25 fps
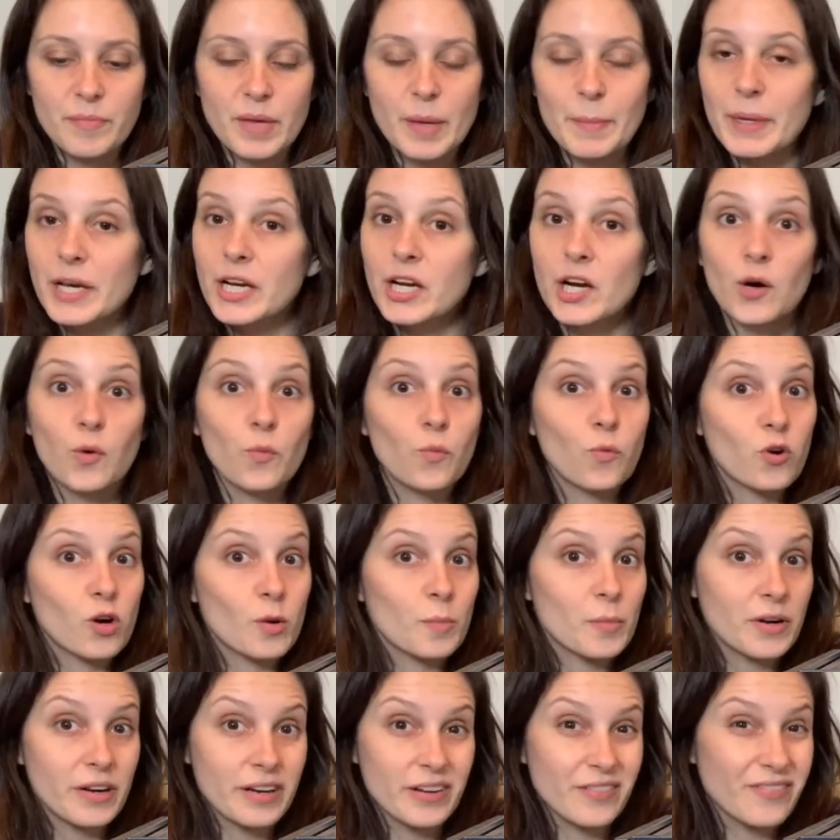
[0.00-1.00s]
mimic a
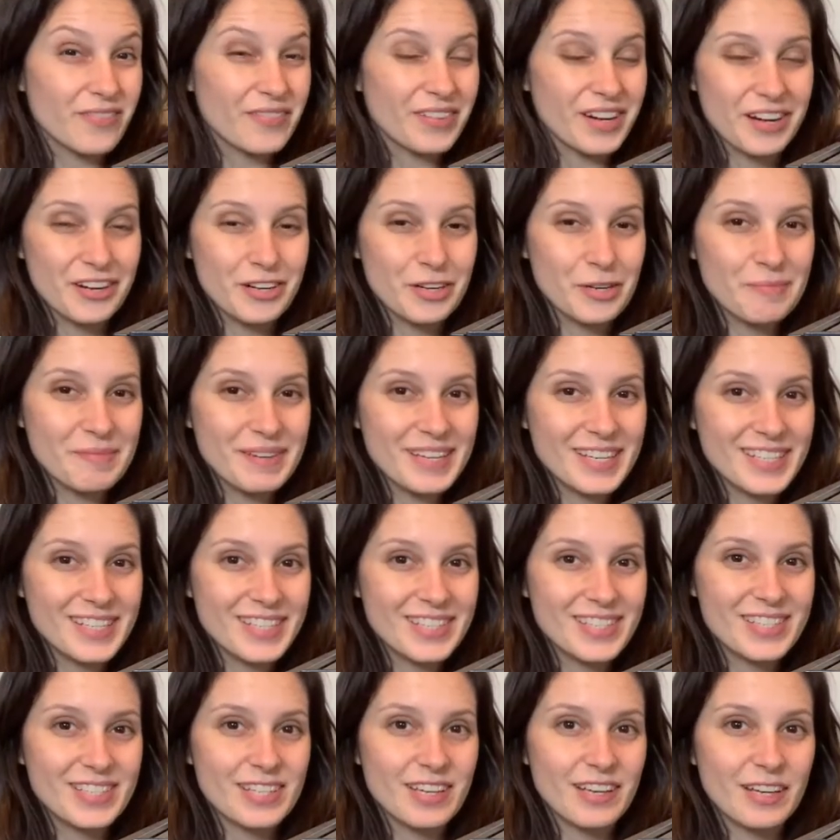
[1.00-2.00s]
warmer
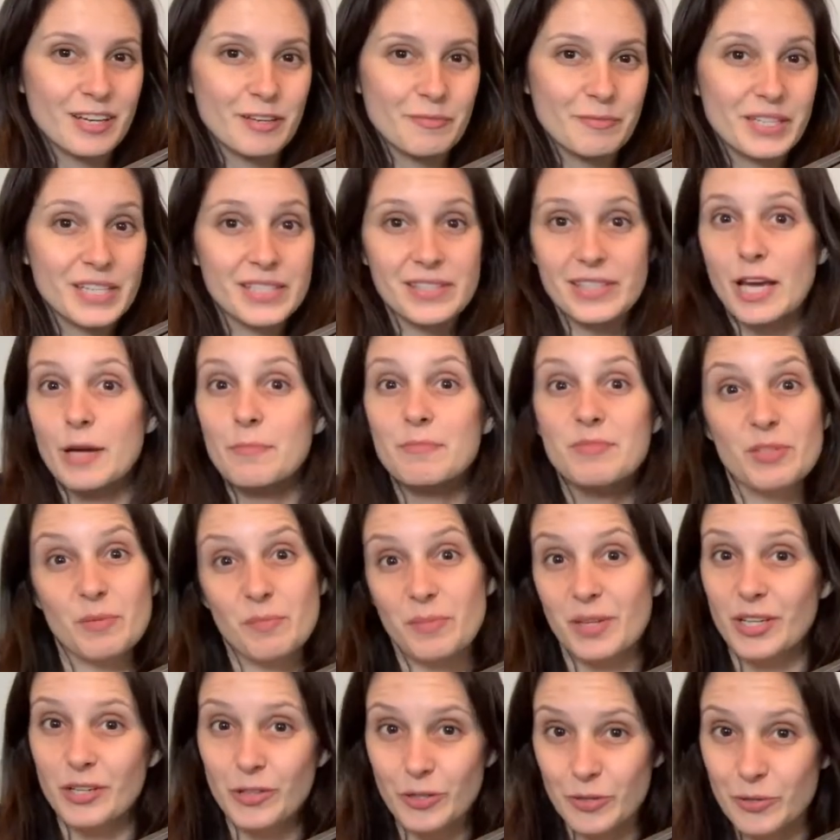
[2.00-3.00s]
environment, because I'm
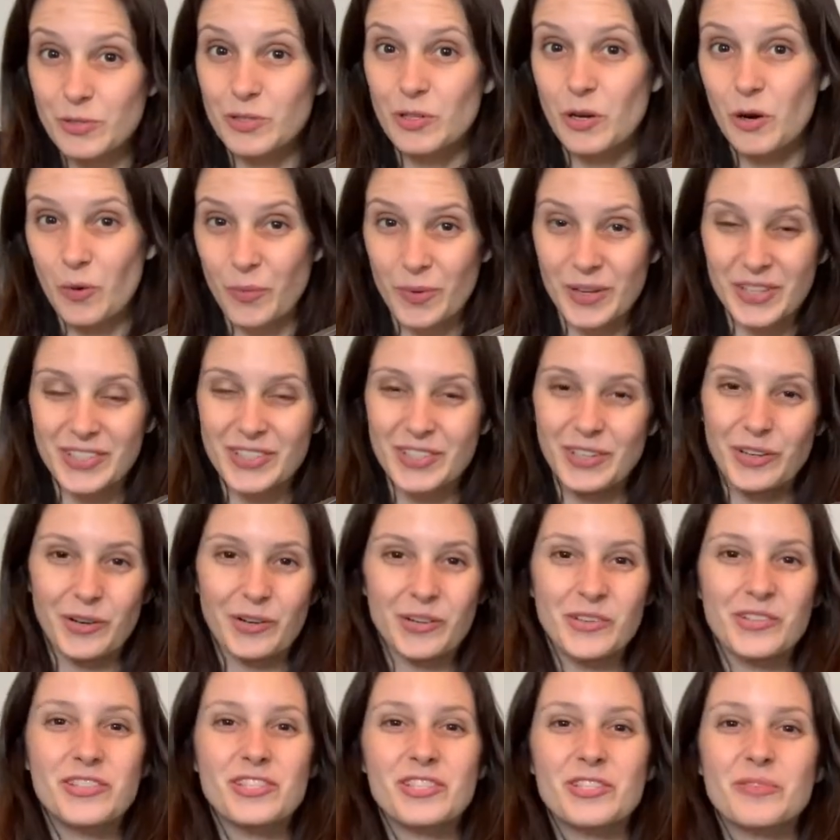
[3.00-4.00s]
somebody who's always
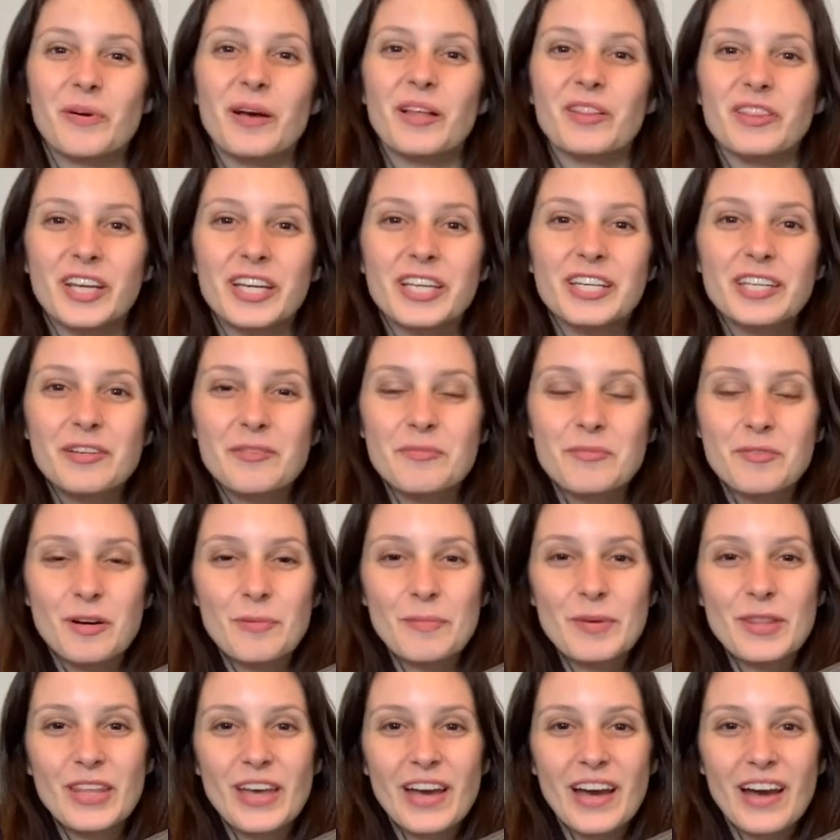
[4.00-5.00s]
cold, so I like it
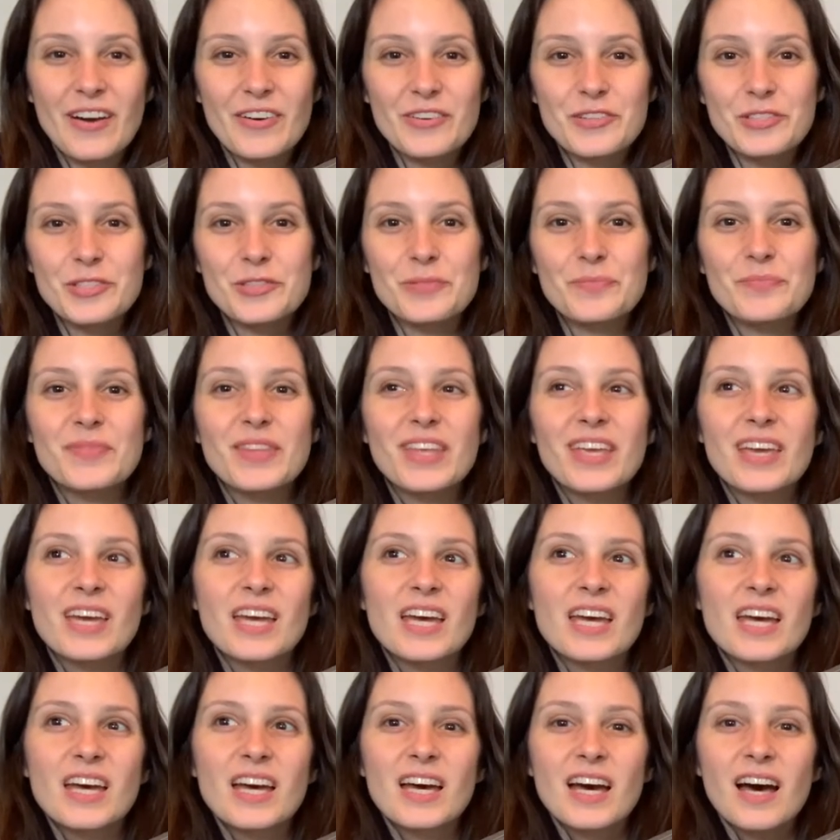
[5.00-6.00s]
warm in the house,
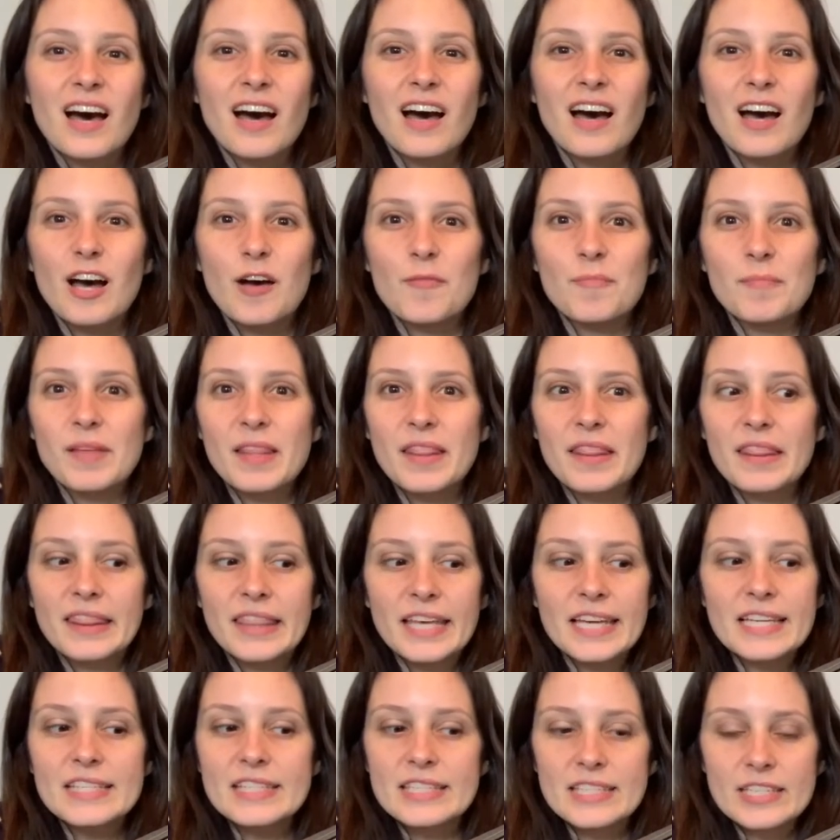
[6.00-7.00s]

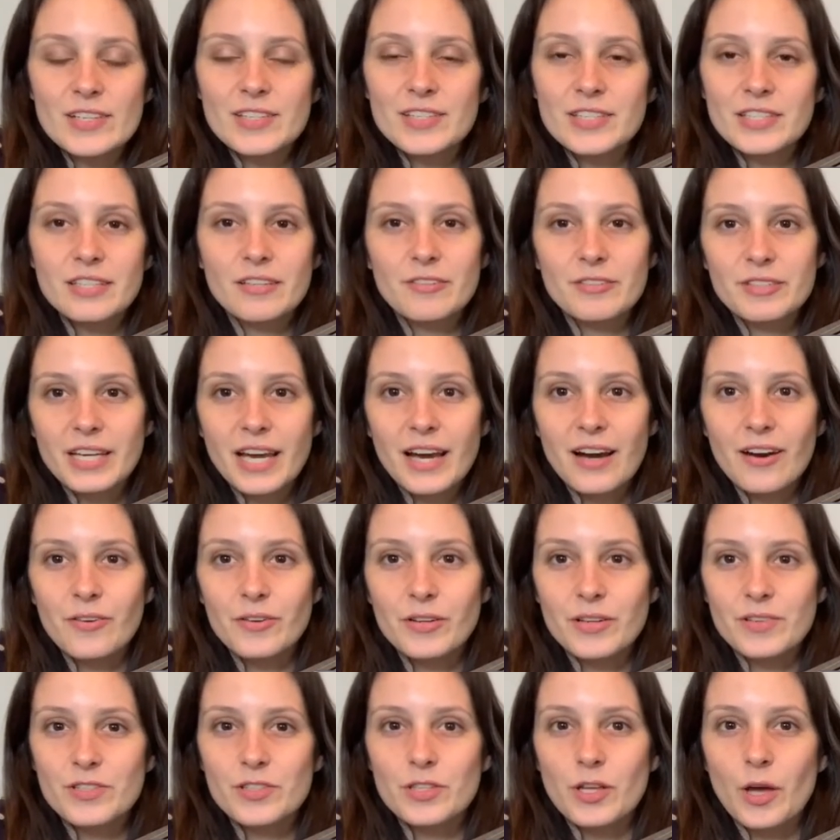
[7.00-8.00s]
they still slow
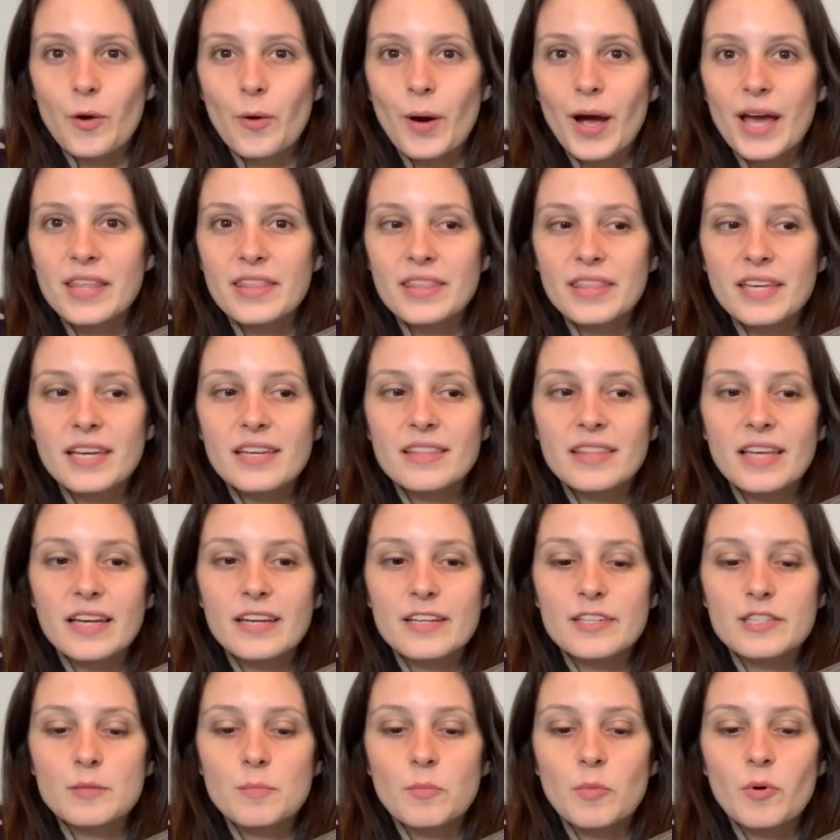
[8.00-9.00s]
down. So I think that
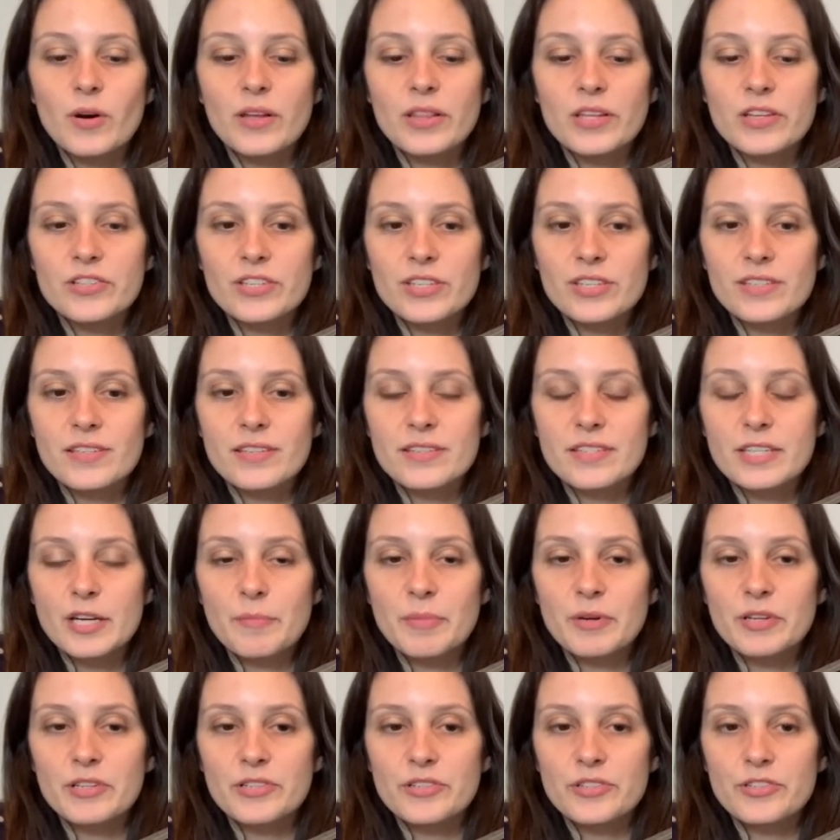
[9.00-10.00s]
it's more than just the
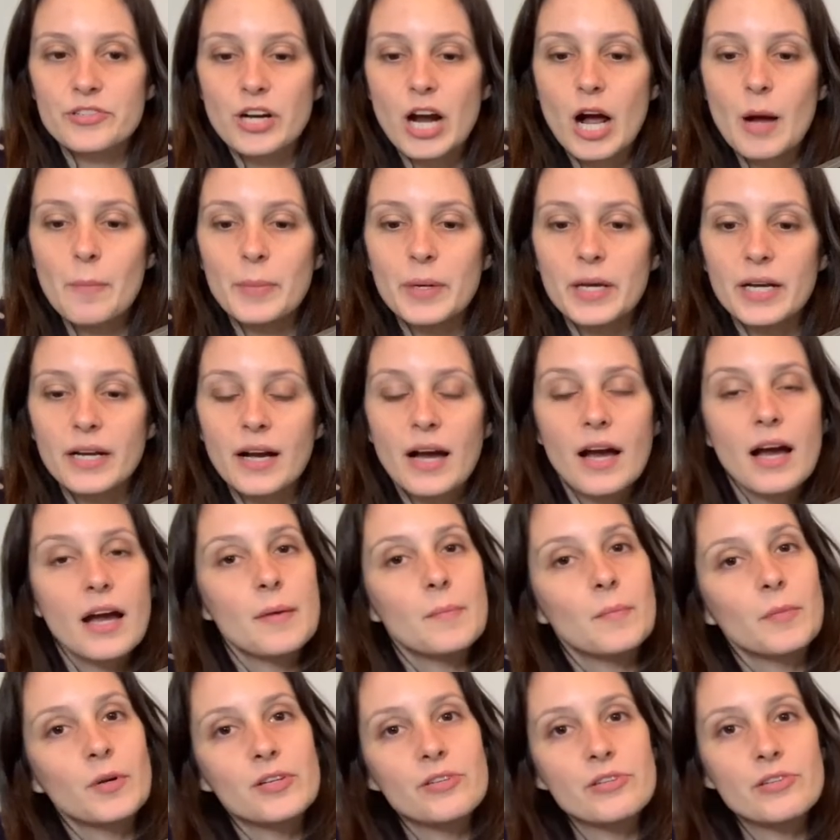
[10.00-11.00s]
temperature dropping.
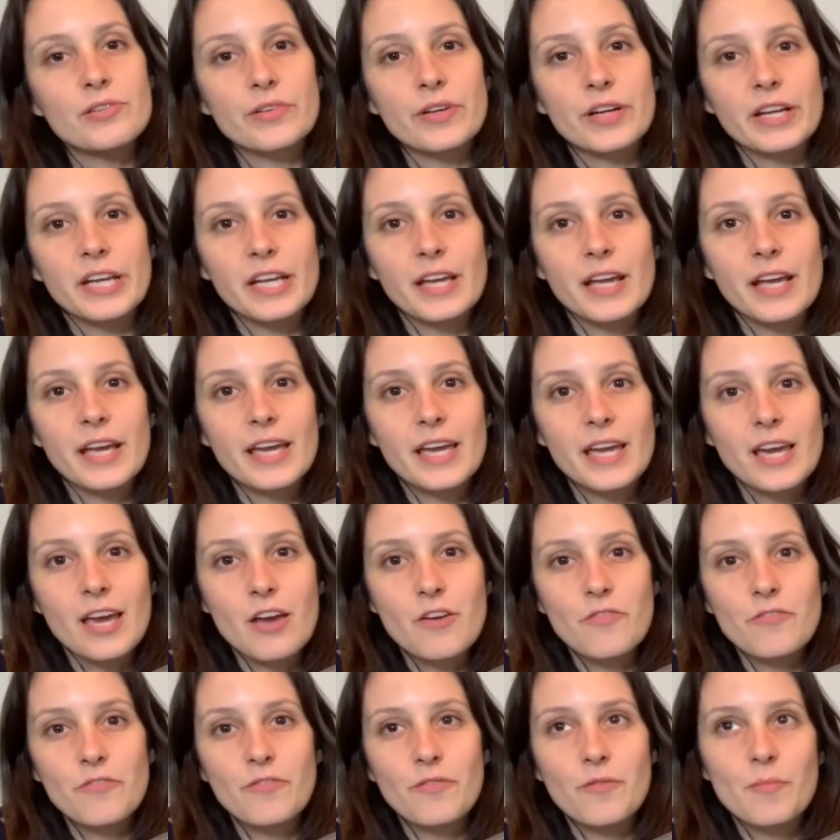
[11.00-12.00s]
I'm wondering
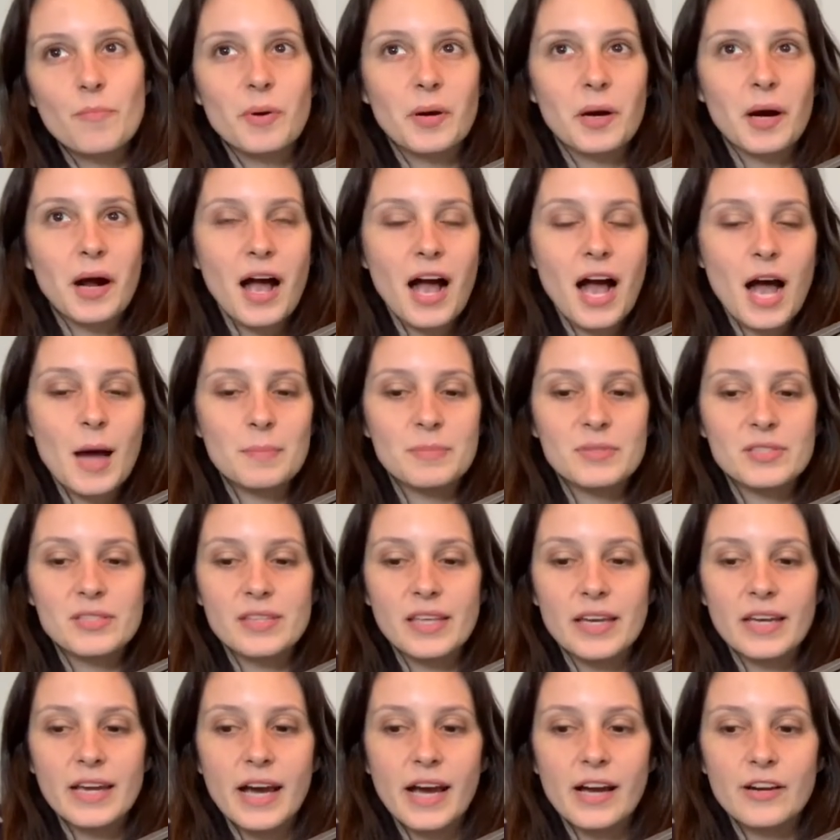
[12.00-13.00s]
if perhaps
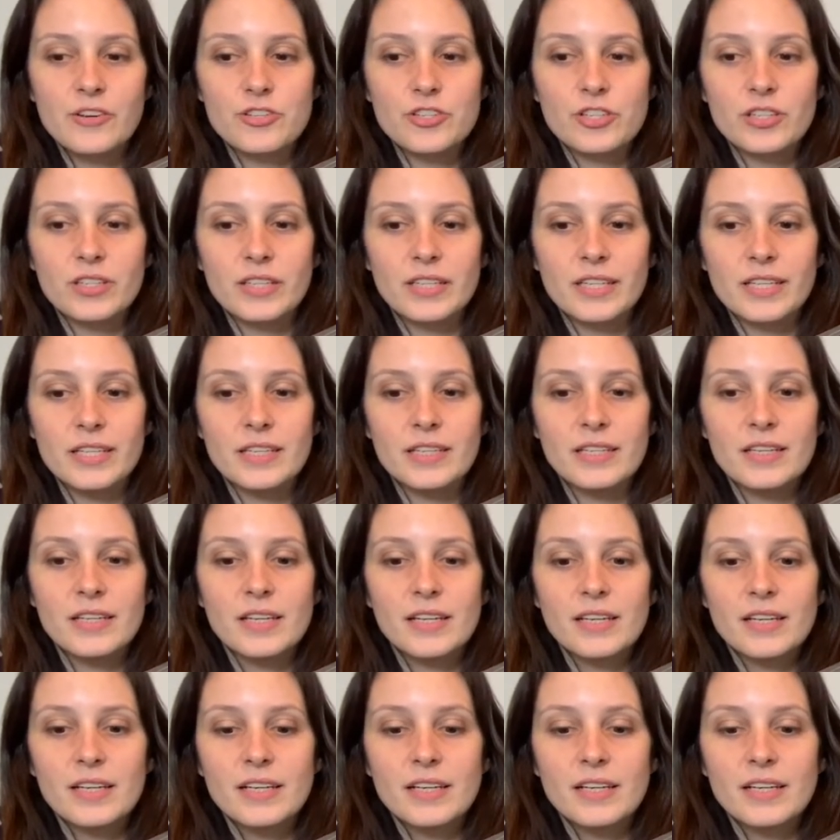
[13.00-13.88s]
they actually